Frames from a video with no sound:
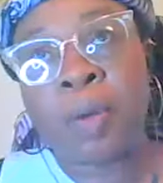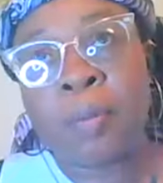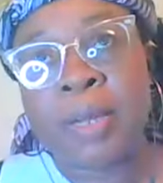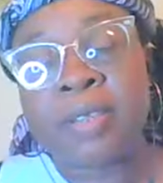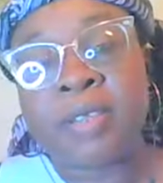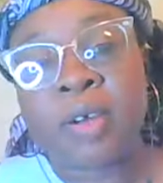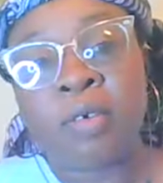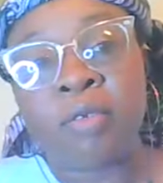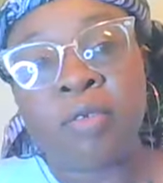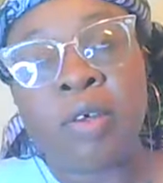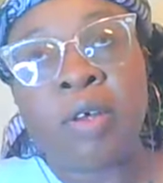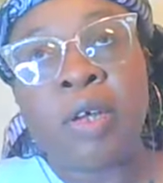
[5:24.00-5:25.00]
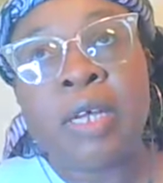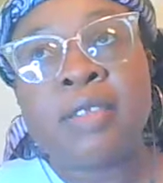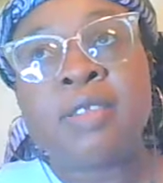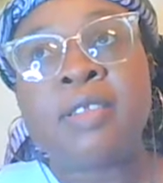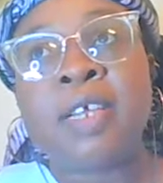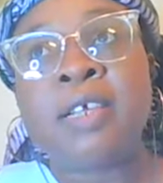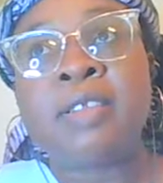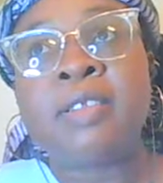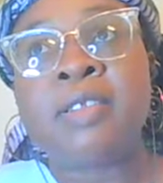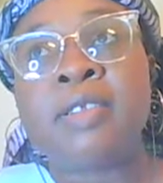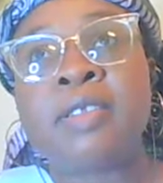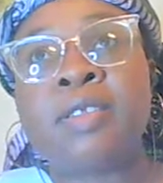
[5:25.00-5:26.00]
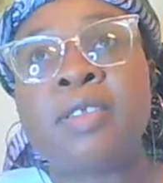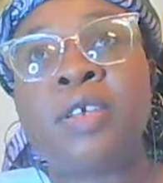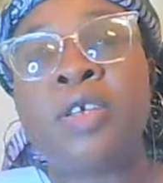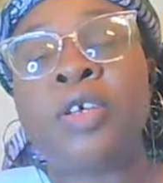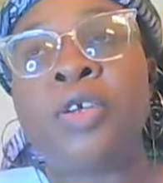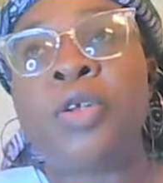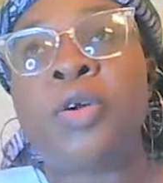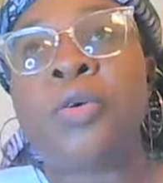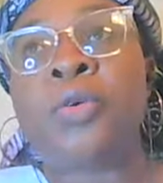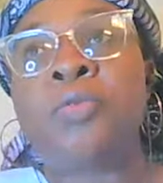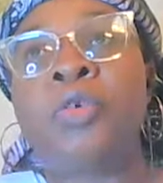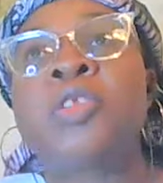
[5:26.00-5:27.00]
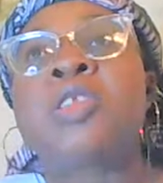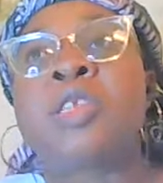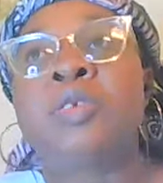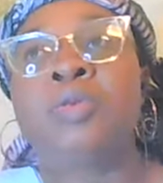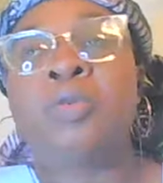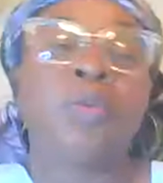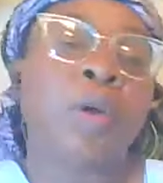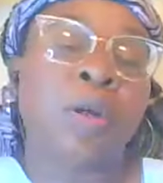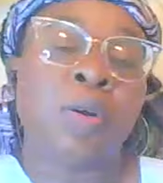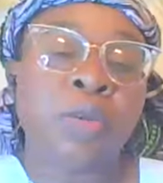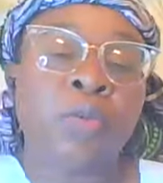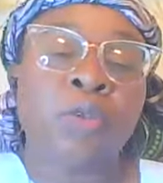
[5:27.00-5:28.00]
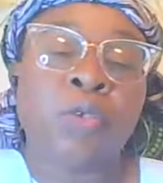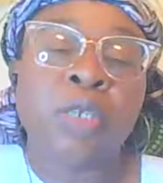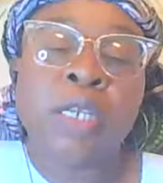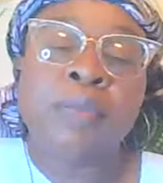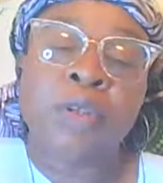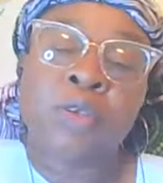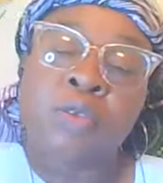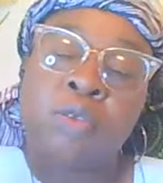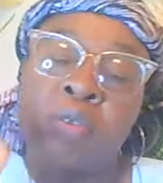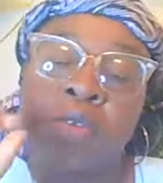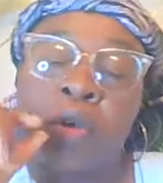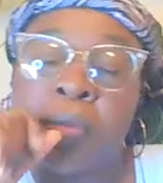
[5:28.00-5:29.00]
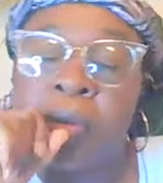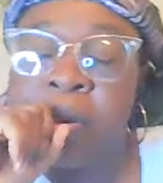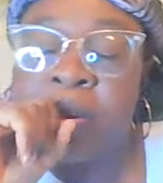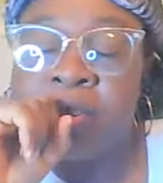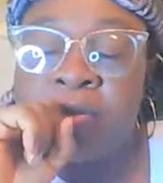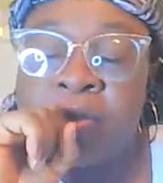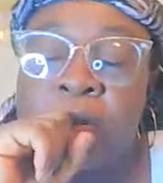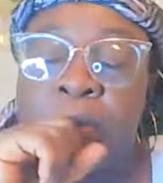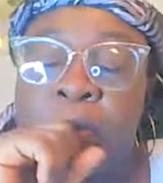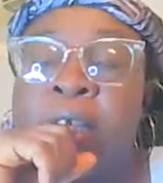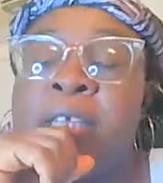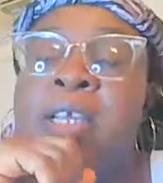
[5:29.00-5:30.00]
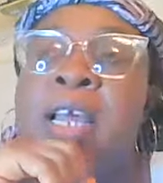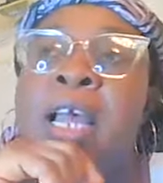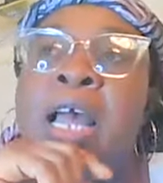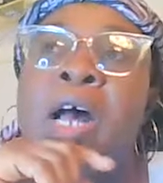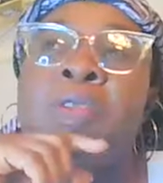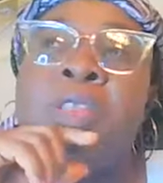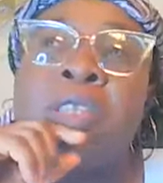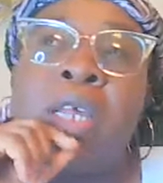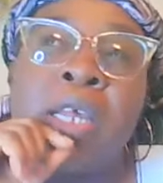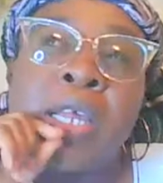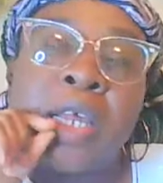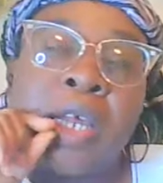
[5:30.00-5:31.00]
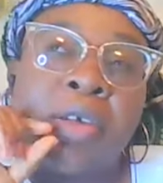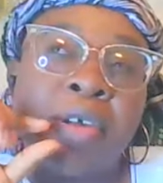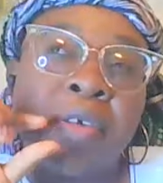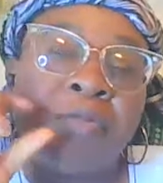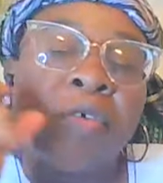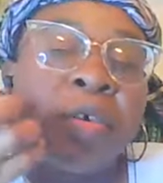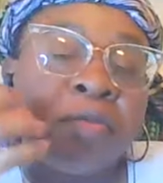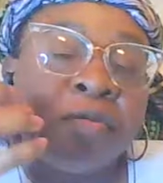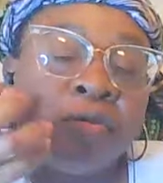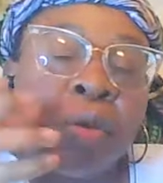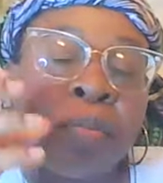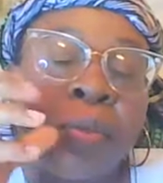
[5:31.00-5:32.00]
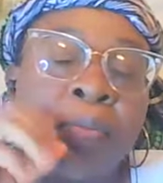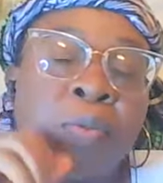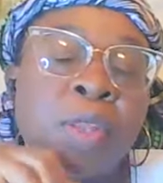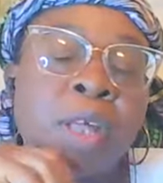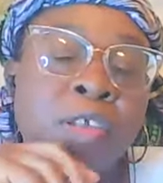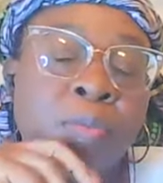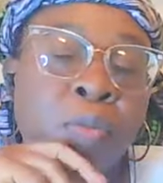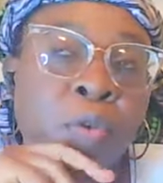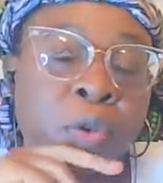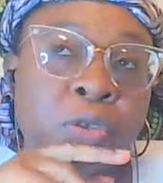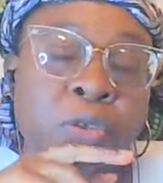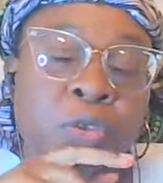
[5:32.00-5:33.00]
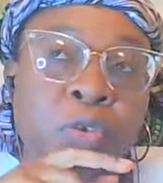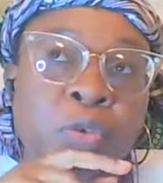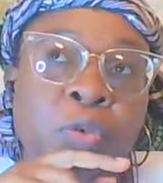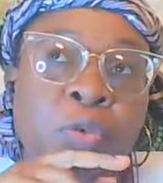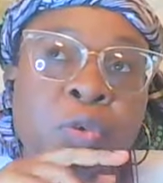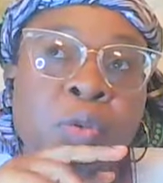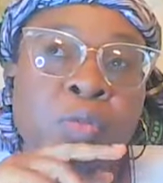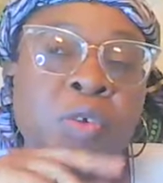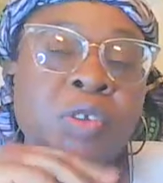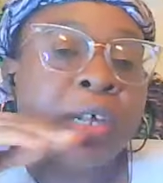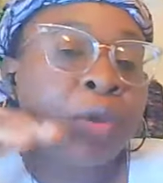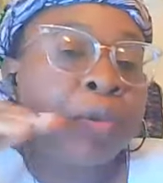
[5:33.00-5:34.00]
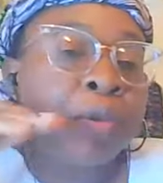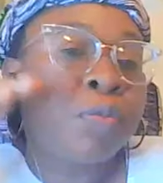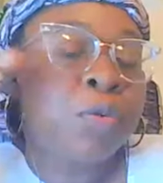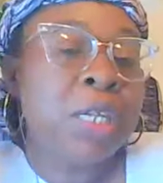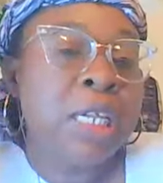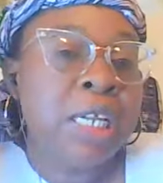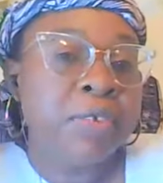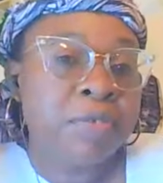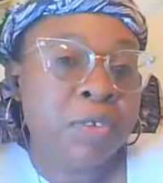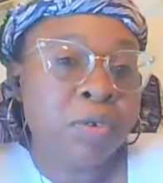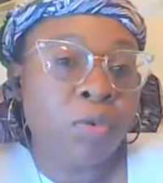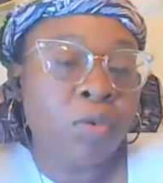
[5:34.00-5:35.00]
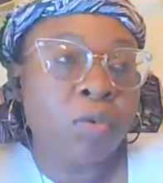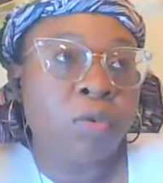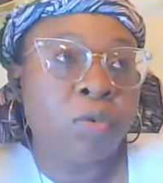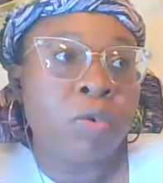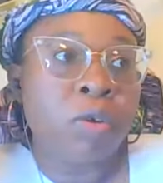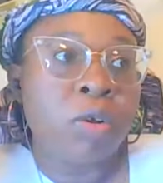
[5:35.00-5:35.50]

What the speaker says: about myself, since, I don't want, let me not talk about myself alone. Okay. I would say for a few people that I've spoken to, most times when people leave school,